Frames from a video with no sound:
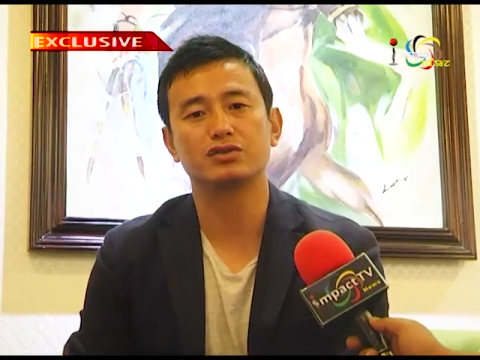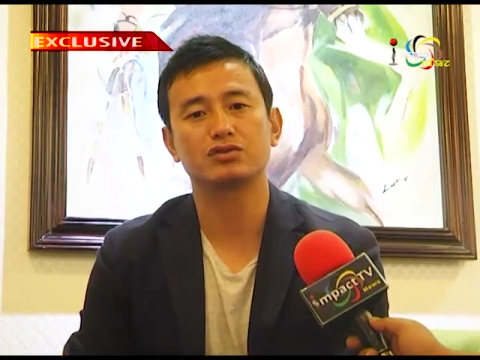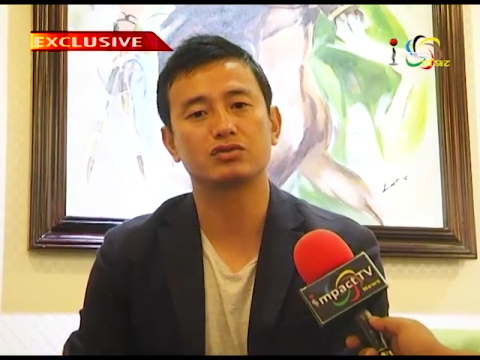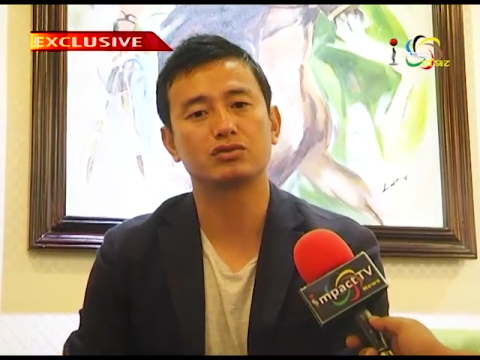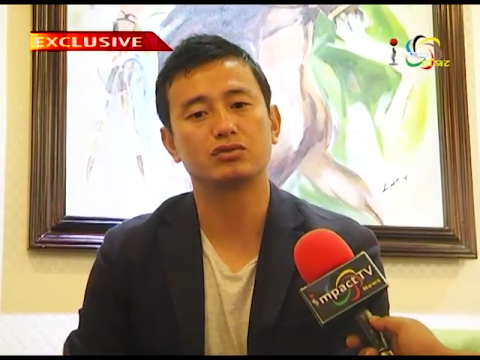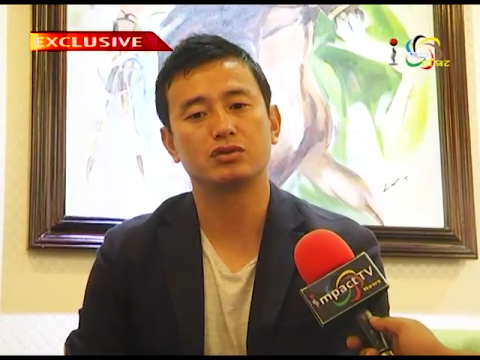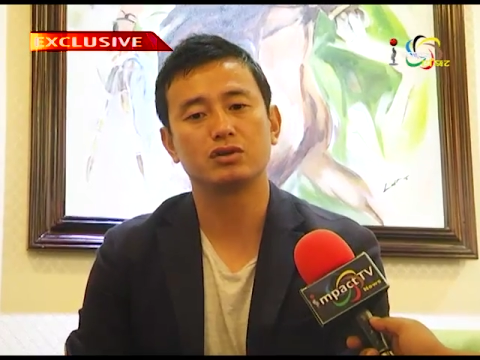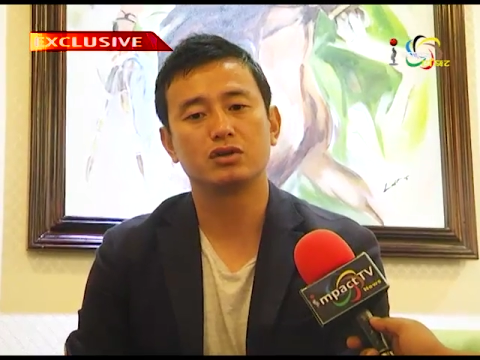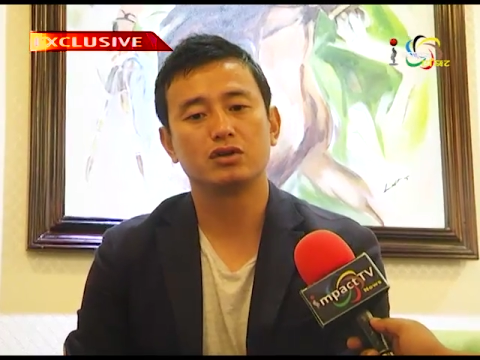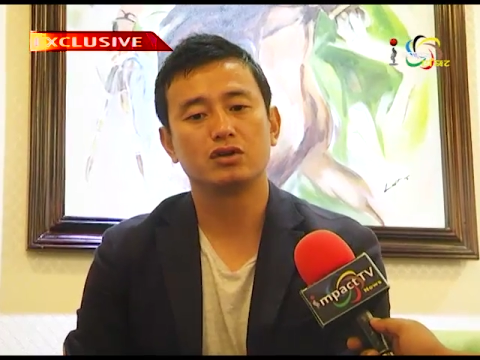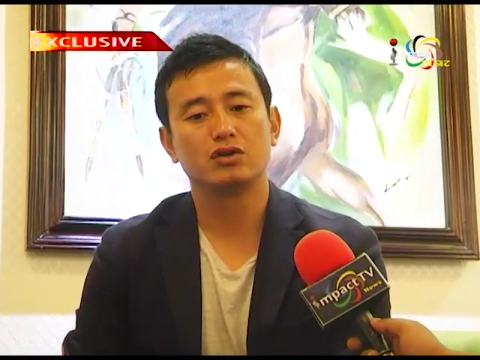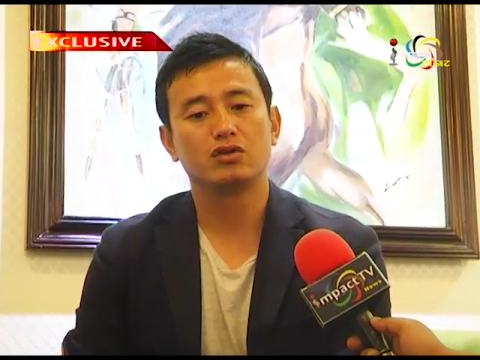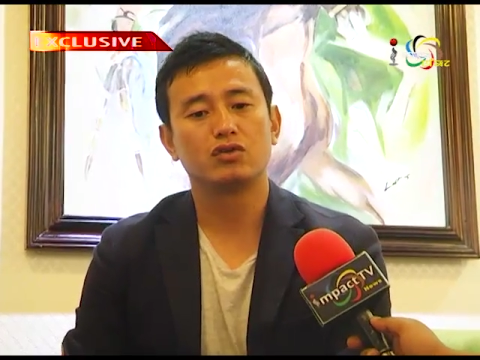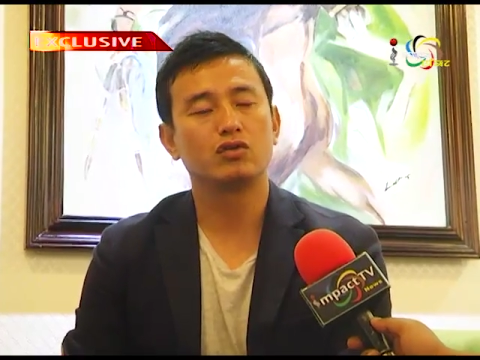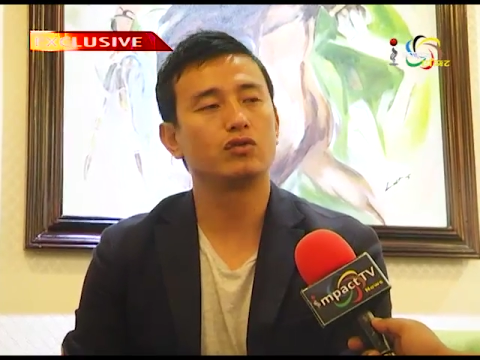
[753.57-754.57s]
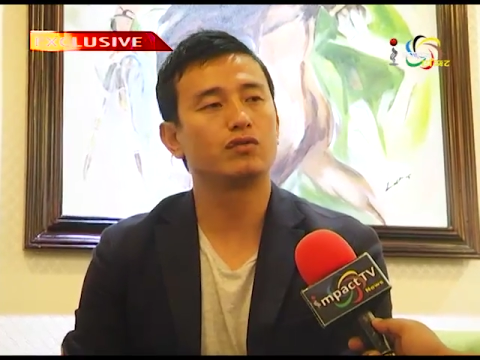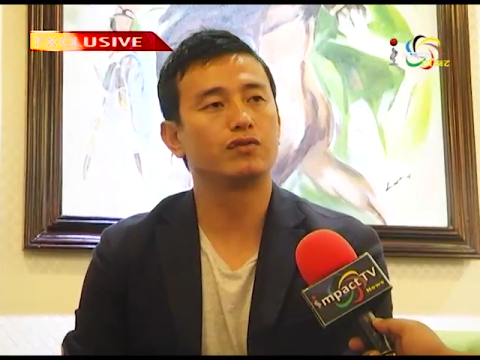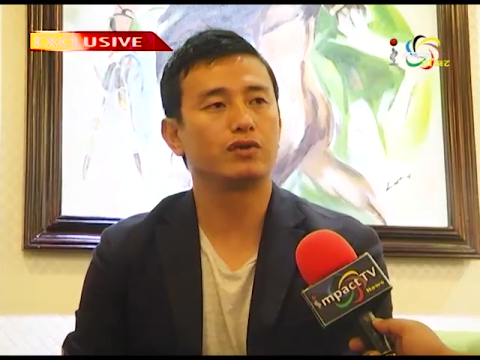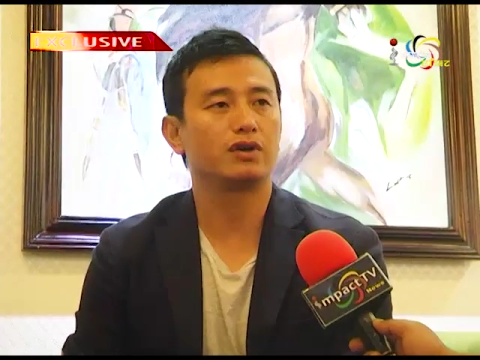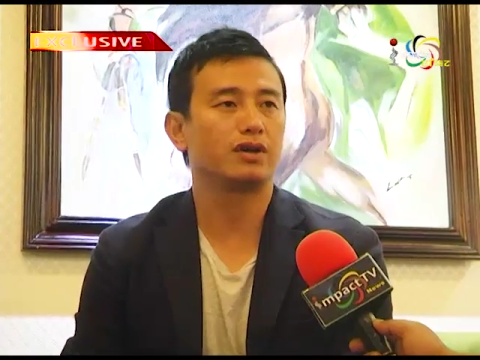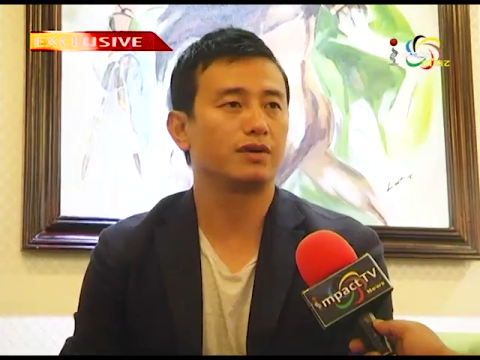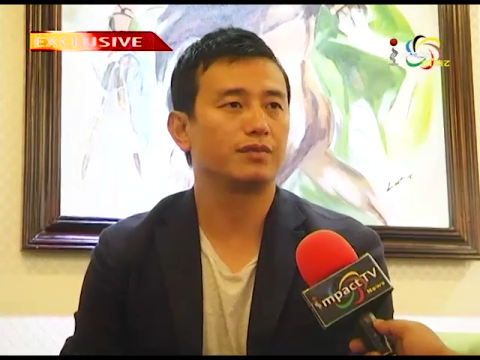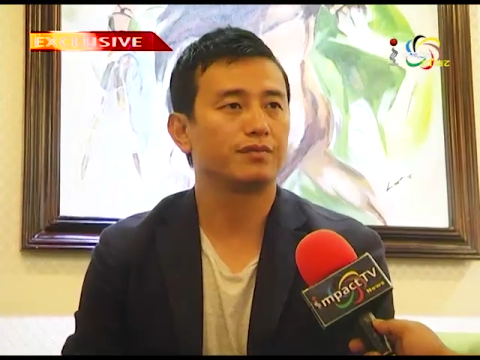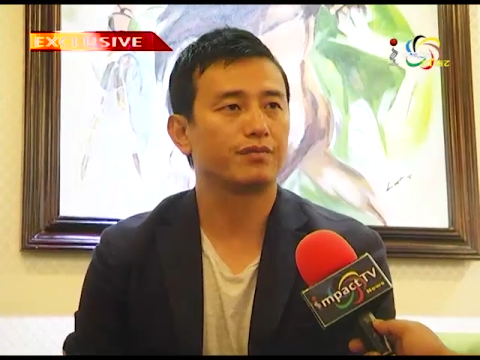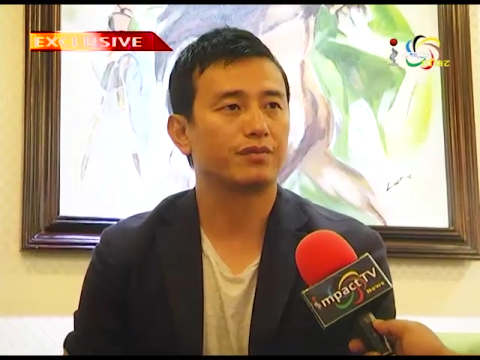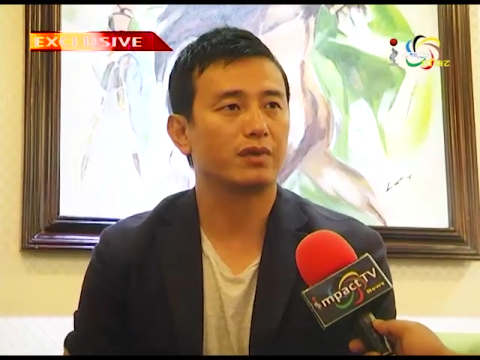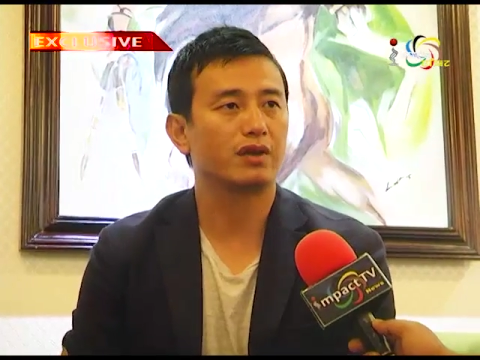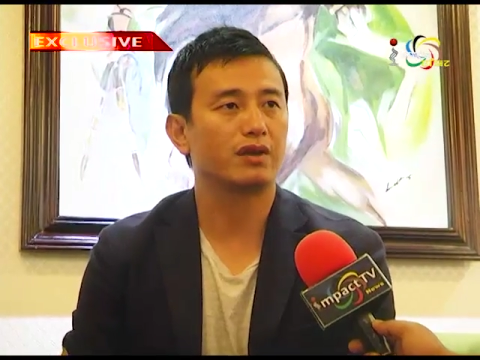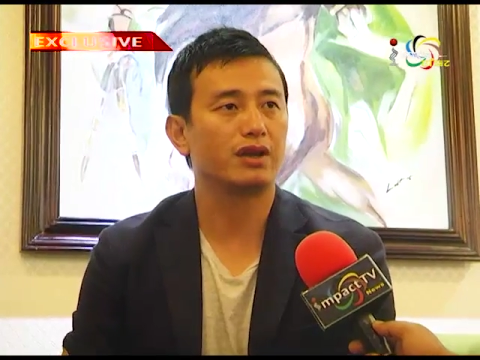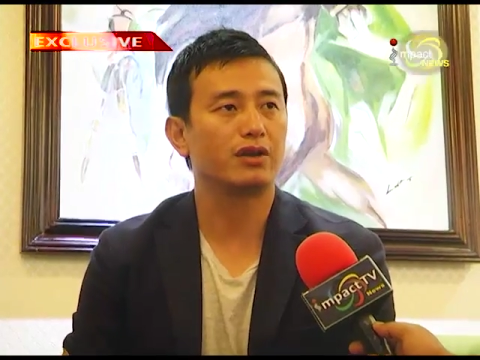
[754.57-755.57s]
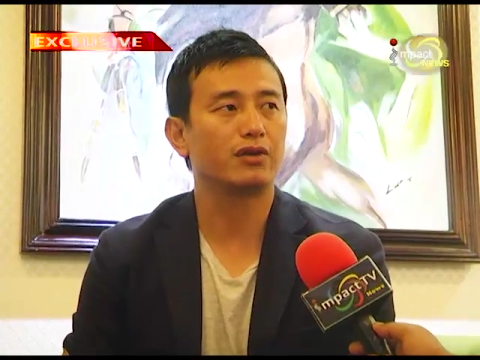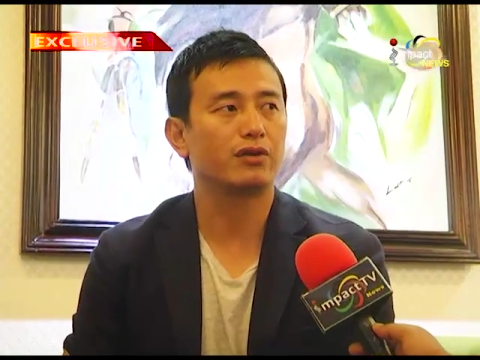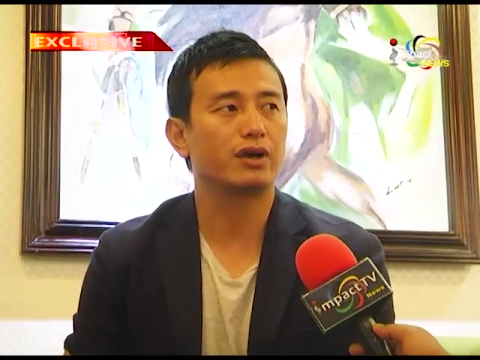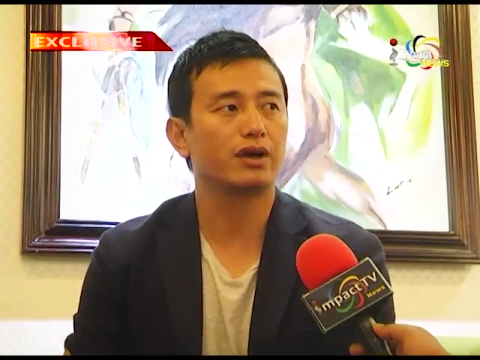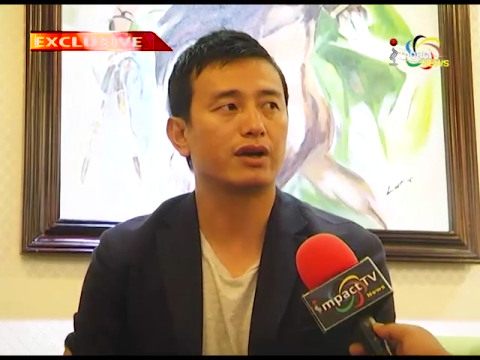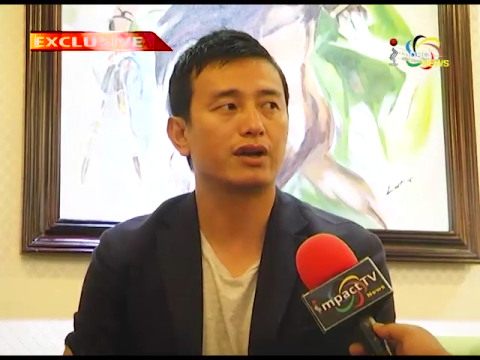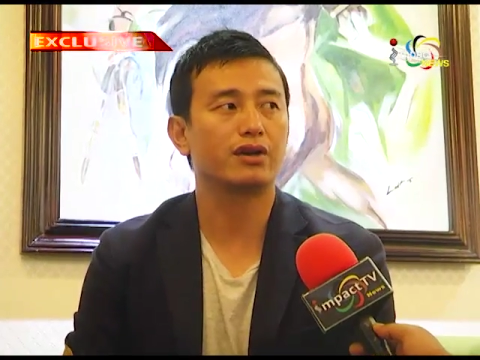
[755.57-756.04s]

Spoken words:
So hopefully Neroka